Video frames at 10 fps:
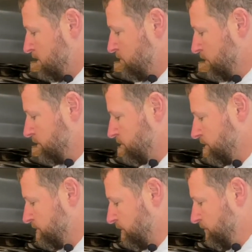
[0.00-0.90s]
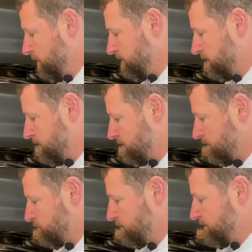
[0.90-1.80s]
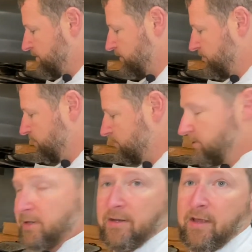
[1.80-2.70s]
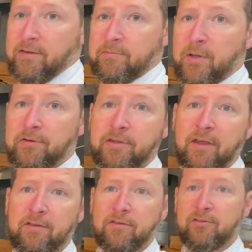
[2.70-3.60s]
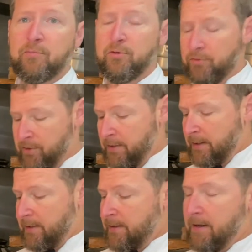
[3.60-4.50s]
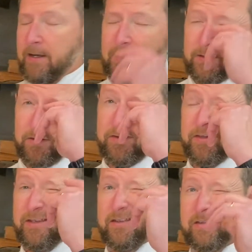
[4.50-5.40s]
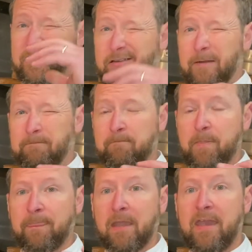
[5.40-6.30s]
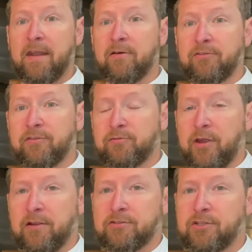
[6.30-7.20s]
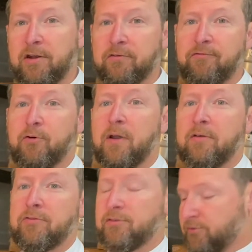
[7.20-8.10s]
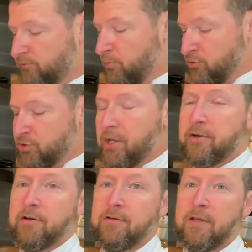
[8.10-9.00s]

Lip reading: we're just gonna start whisking in our cheese to get it nice and melted, nice and smooth. This is 8 ounces regular cheddar, 4 ounces smoked cheddar.